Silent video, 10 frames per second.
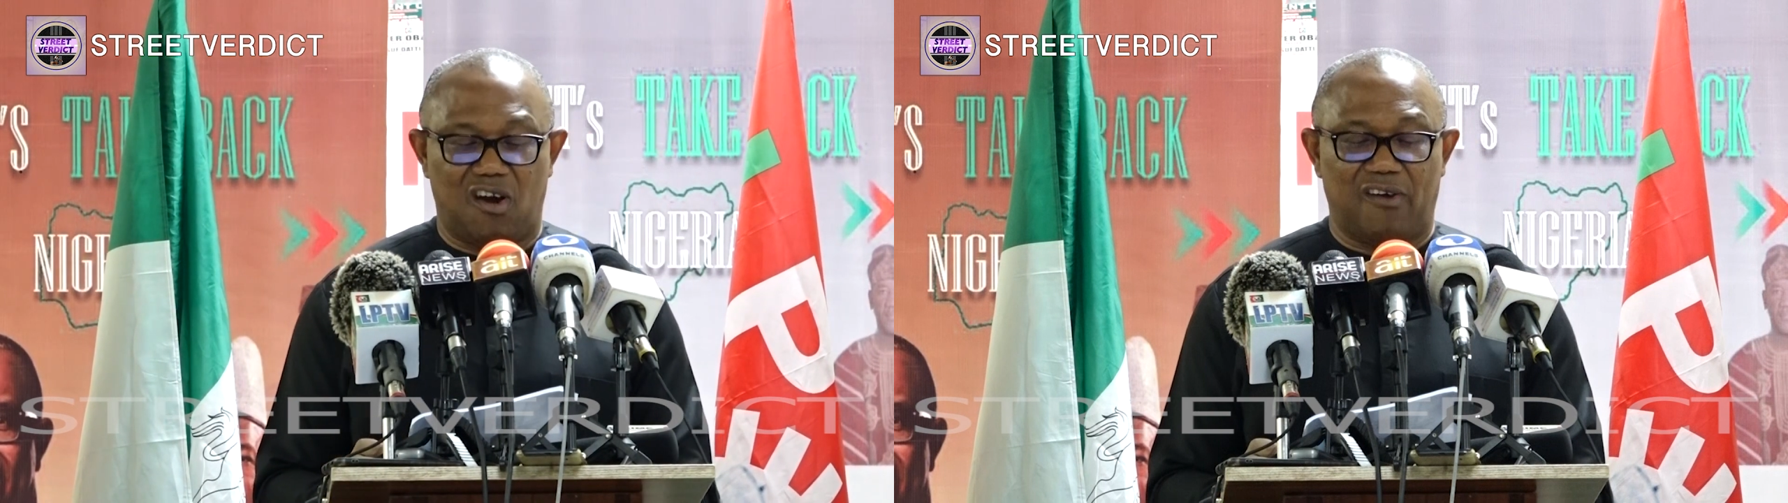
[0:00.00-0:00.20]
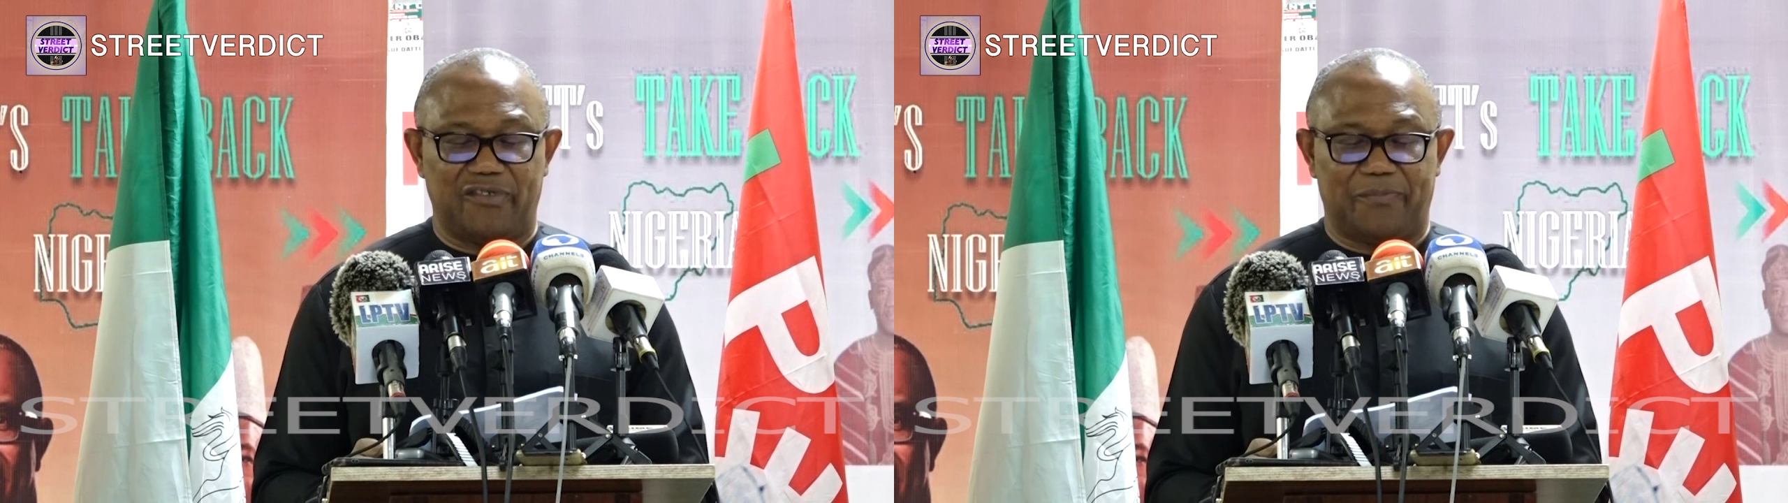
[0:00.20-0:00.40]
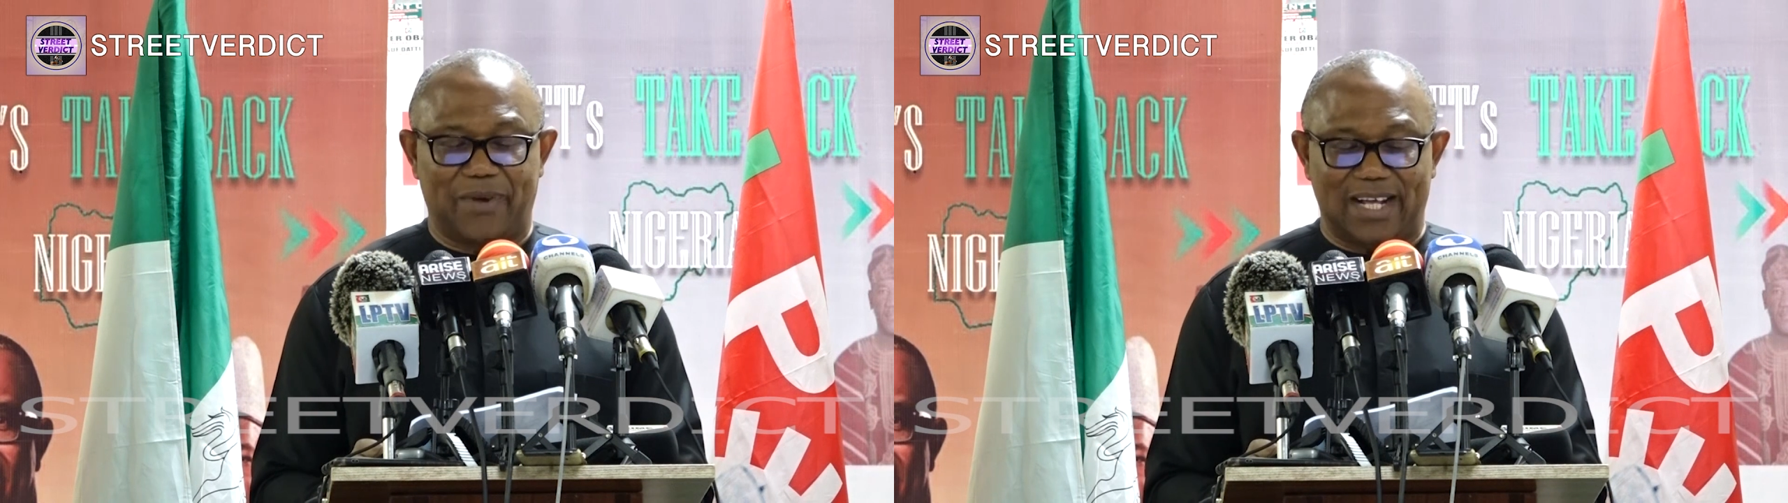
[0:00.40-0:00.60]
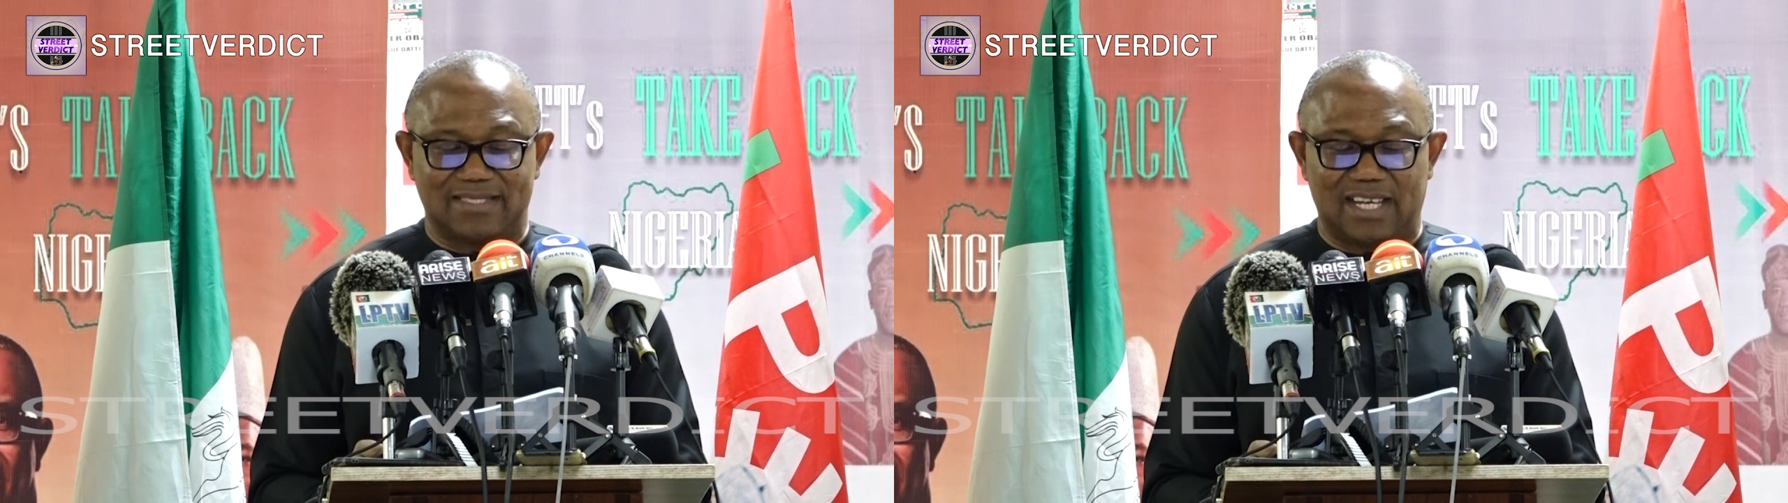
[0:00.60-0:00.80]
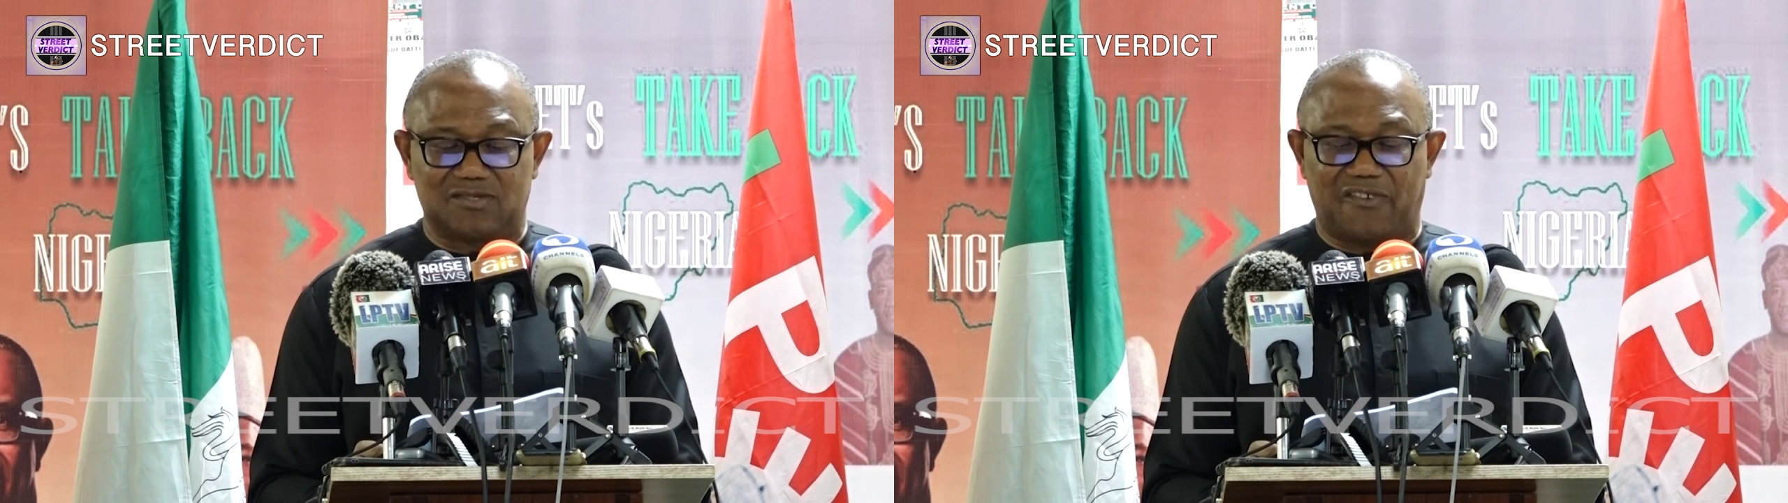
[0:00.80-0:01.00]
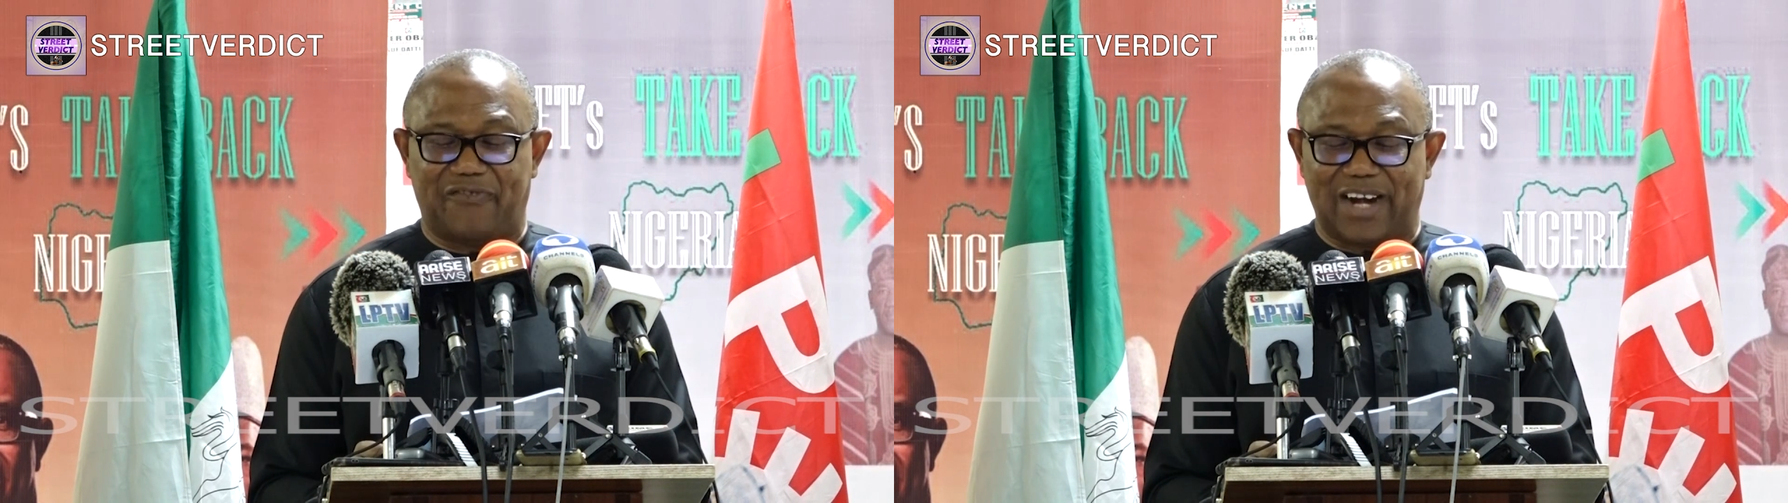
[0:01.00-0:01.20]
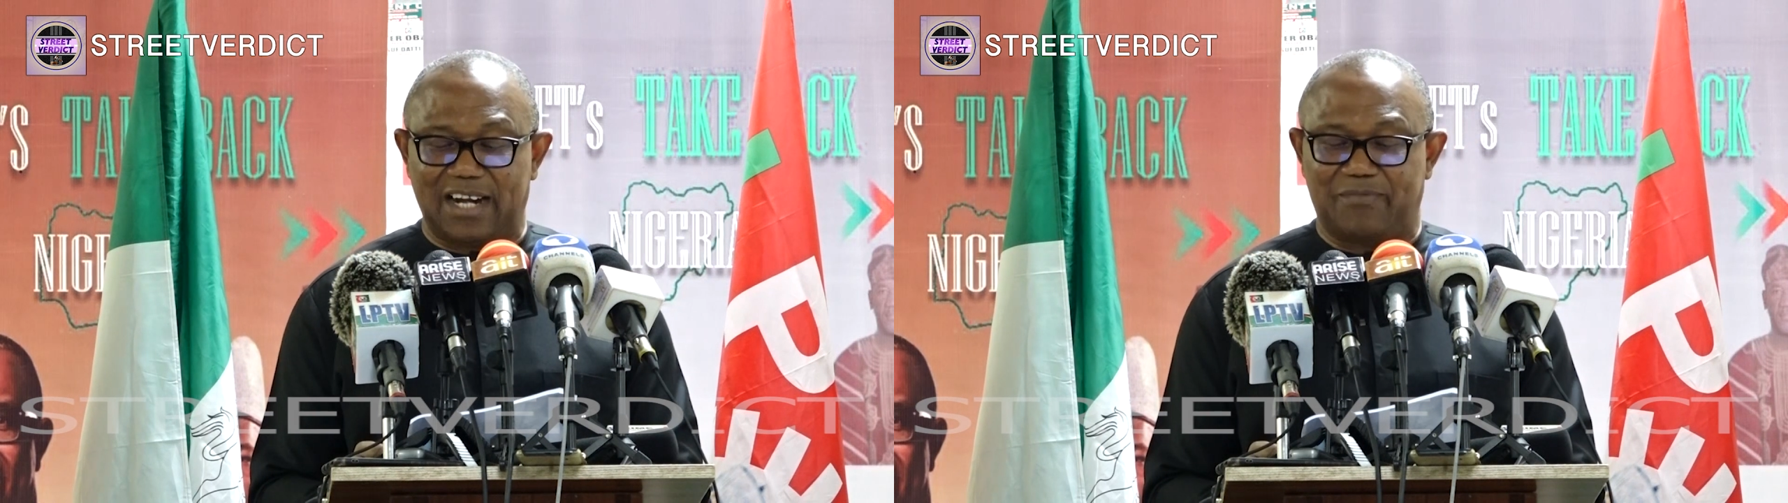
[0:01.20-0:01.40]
of the President of the Federal